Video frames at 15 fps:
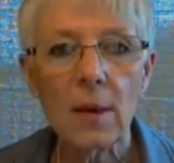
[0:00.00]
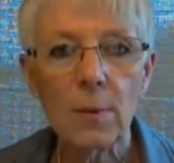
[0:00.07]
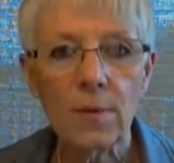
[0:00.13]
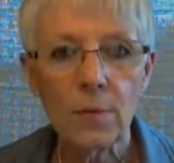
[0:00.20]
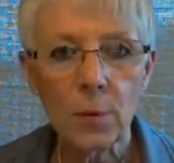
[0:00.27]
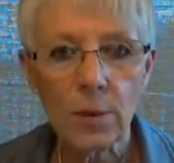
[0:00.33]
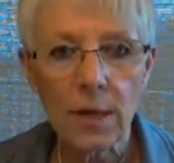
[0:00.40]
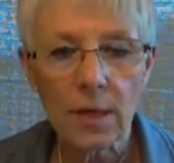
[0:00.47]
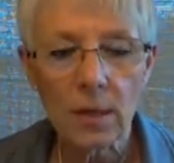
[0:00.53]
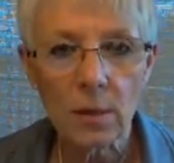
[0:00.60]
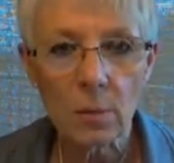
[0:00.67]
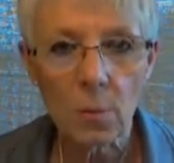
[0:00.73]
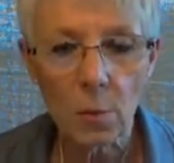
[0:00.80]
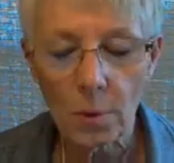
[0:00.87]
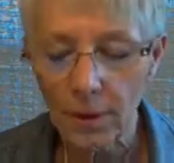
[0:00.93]
and we've created
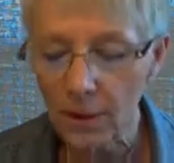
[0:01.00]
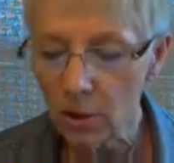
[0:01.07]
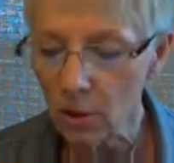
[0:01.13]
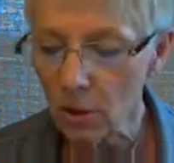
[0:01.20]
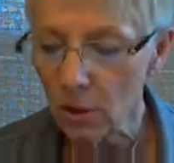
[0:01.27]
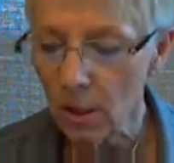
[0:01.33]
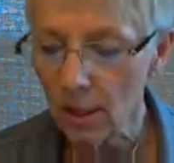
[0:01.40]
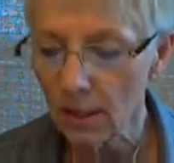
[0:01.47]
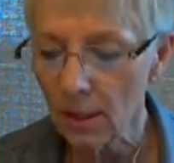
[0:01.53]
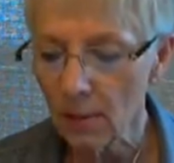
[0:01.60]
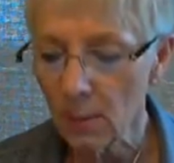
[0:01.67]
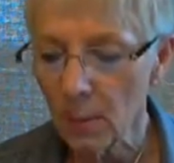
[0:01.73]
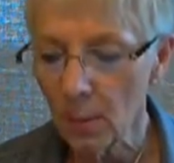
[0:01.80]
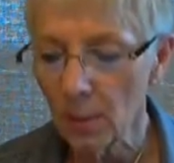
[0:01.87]
a mortgage talking